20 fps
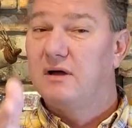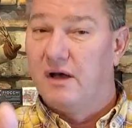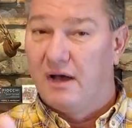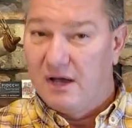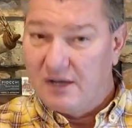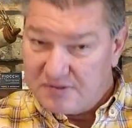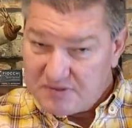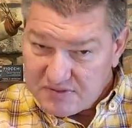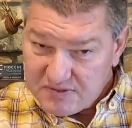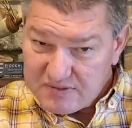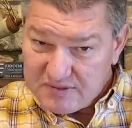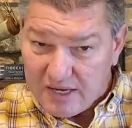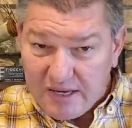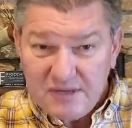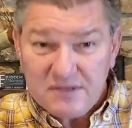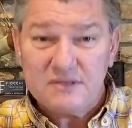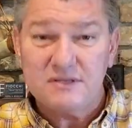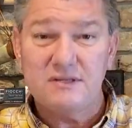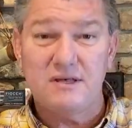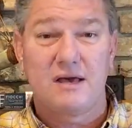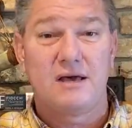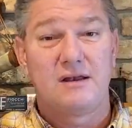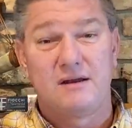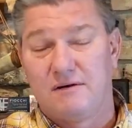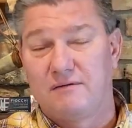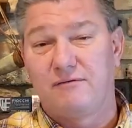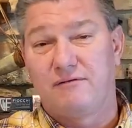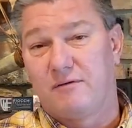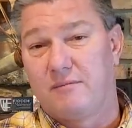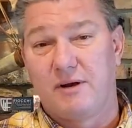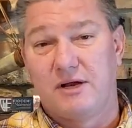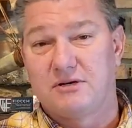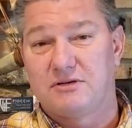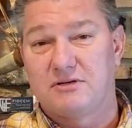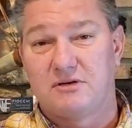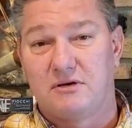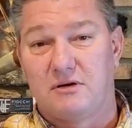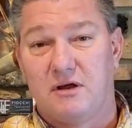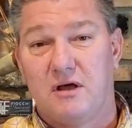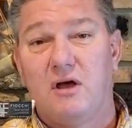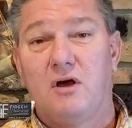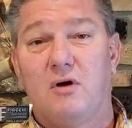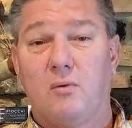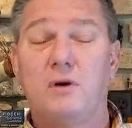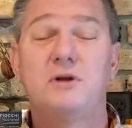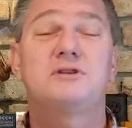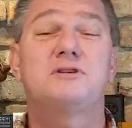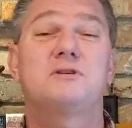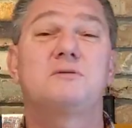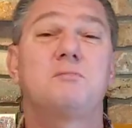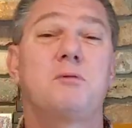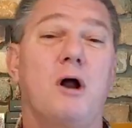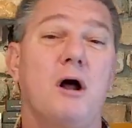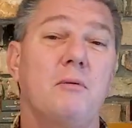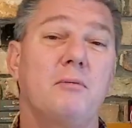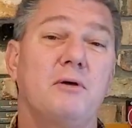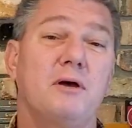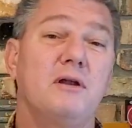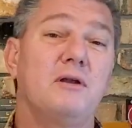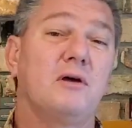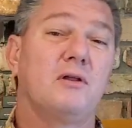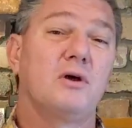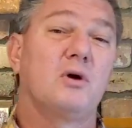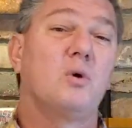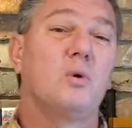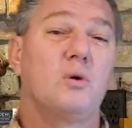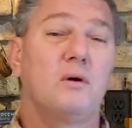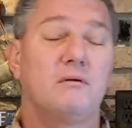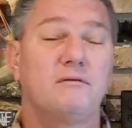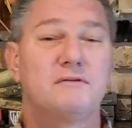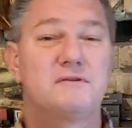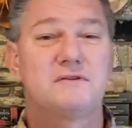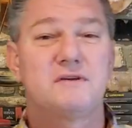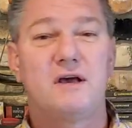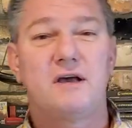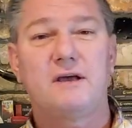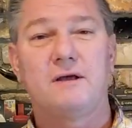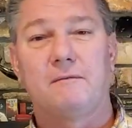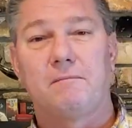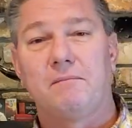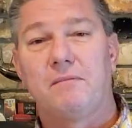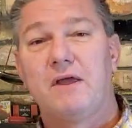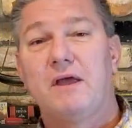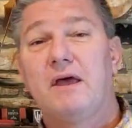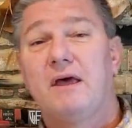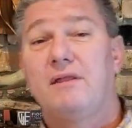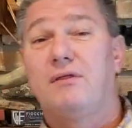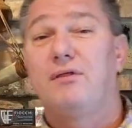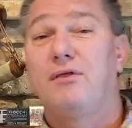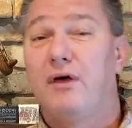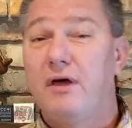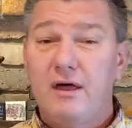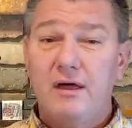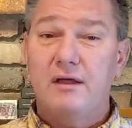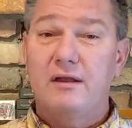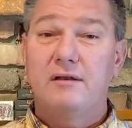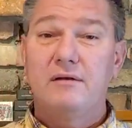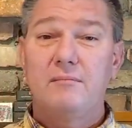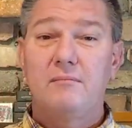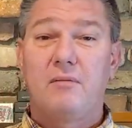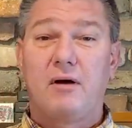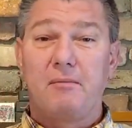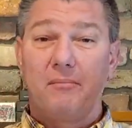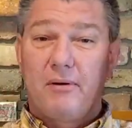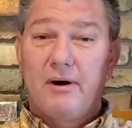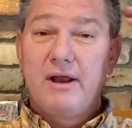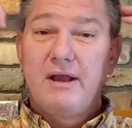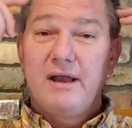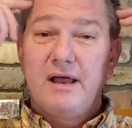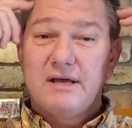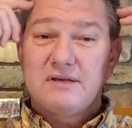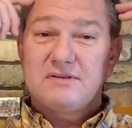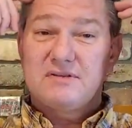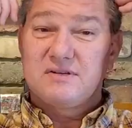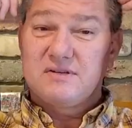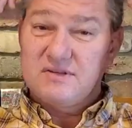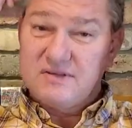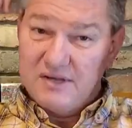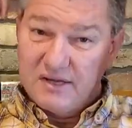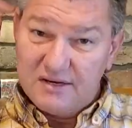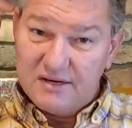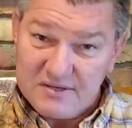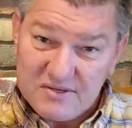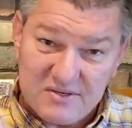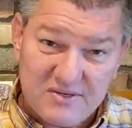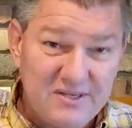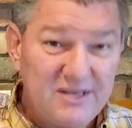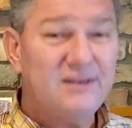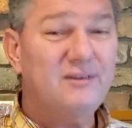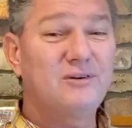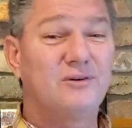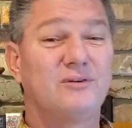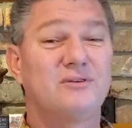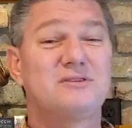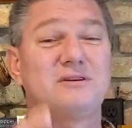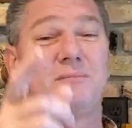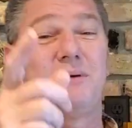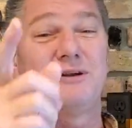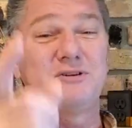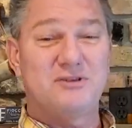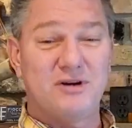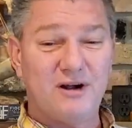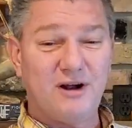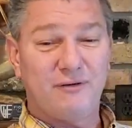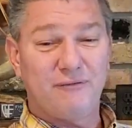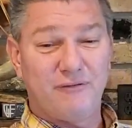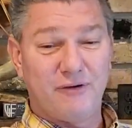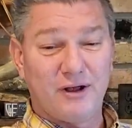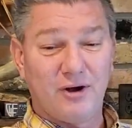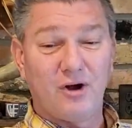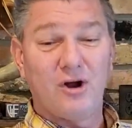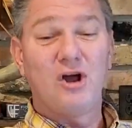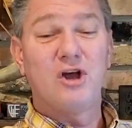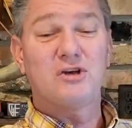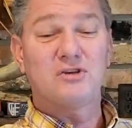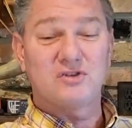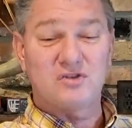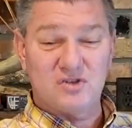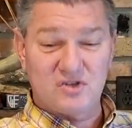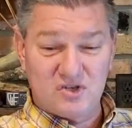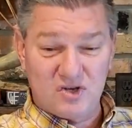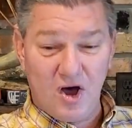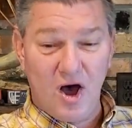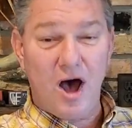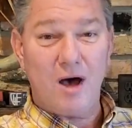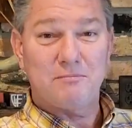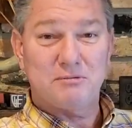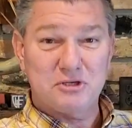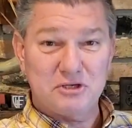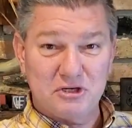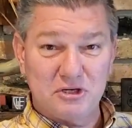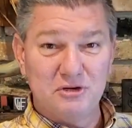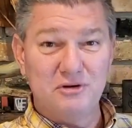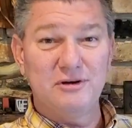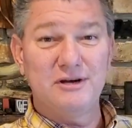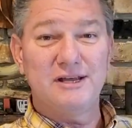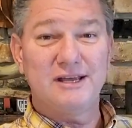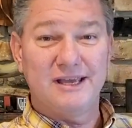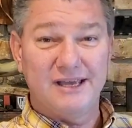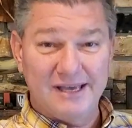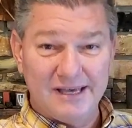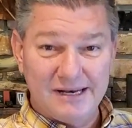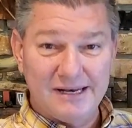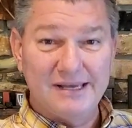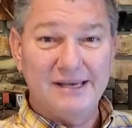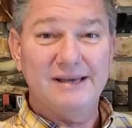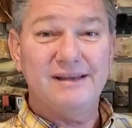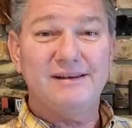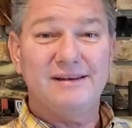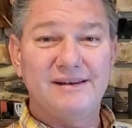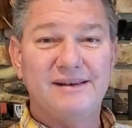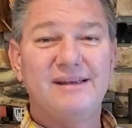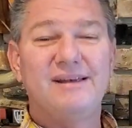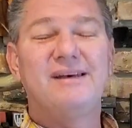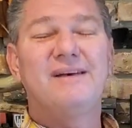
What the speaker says: assess that information, which is probably another 1/4 of a second. Then my brain has to send a signal to my trigger finger, stop shooting, idiot.